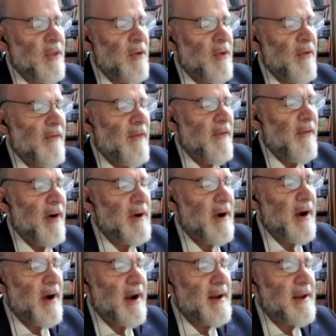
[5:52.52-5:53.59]

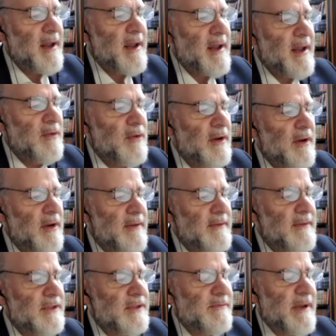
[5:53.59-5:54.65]
Kaluka
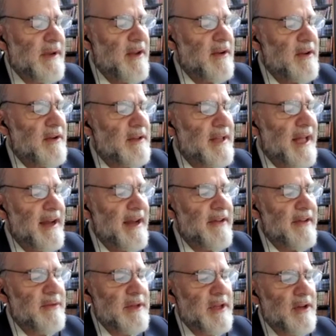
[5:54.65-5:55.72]
shmei. Kalach is
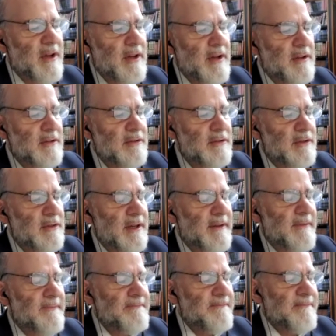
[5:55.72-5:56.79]
really called kaluka.
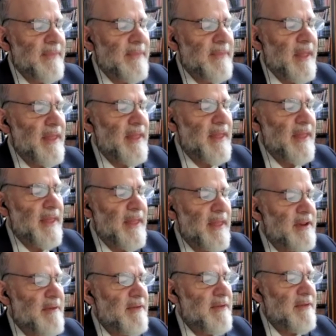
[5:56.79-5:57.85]
That's the
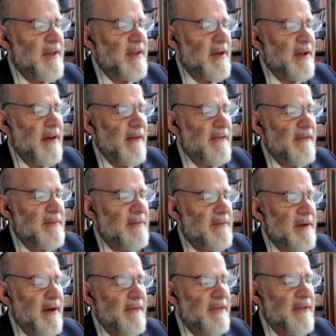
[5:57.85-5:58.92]
name of
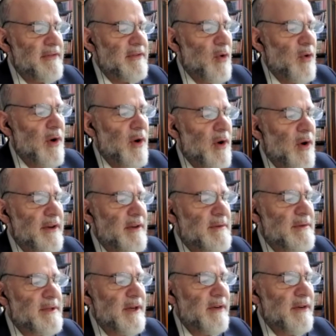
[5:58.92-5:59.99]
this low quality
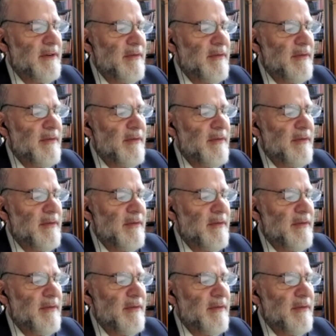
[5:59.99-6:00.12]
material.